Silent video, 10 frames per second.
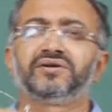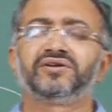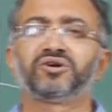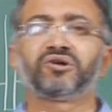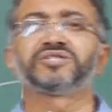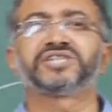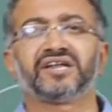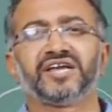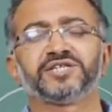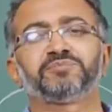
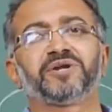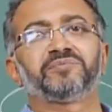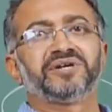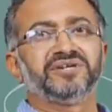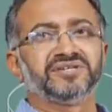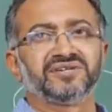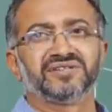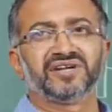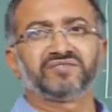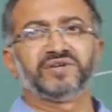rheological experiment
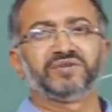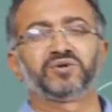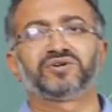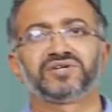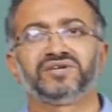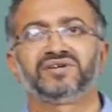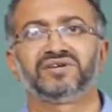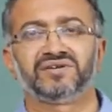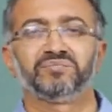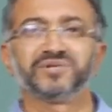that we would
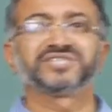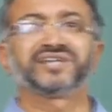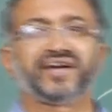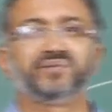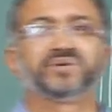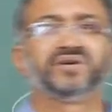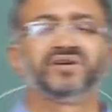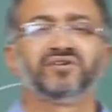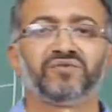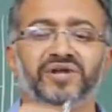prescribe.
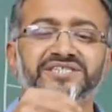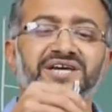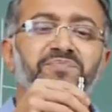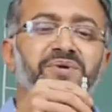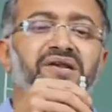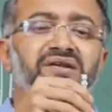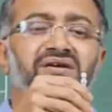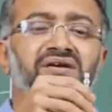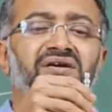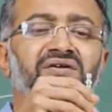For example,
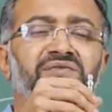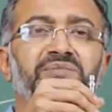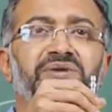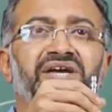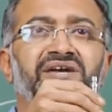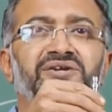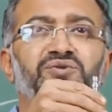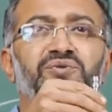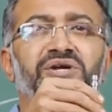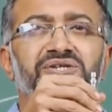we may
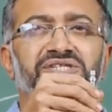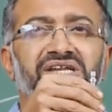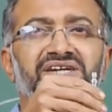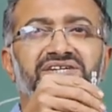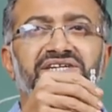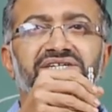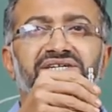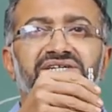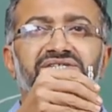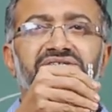do an oscillatory
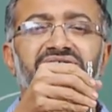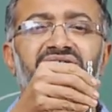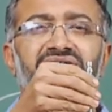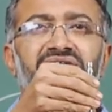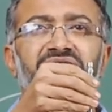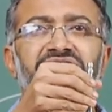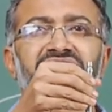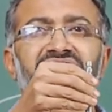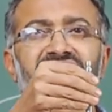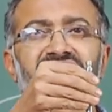shear, in which
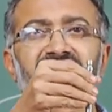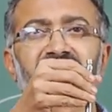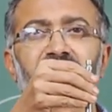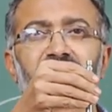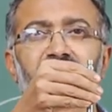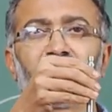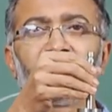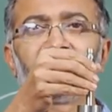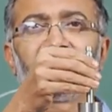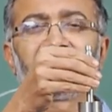case the
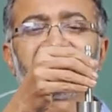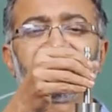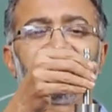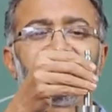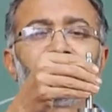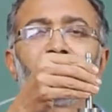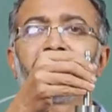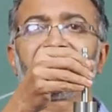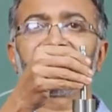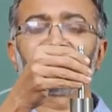bob will basically go
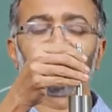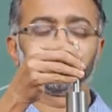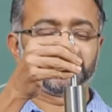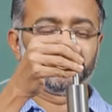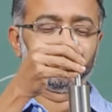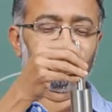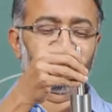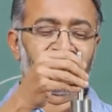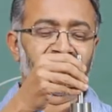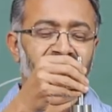back and forth.
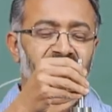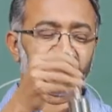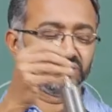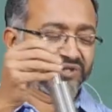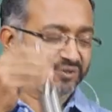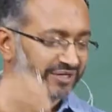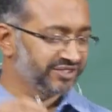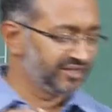So the question